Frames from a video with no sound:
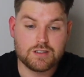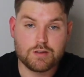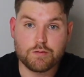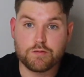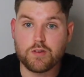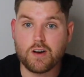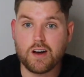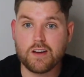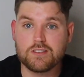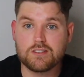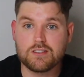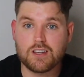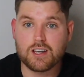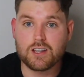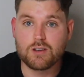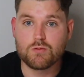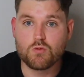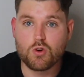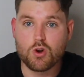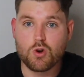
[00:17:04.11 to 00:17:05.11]
to 5
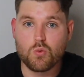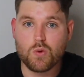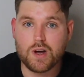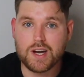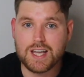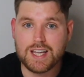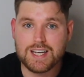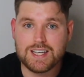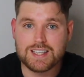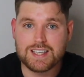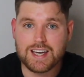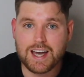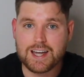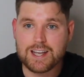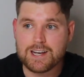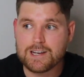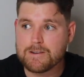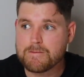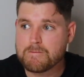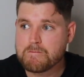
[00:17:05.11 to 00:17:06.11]
second rule when
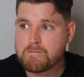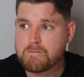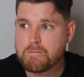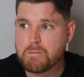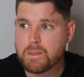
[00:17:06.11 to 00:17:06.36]
indicating.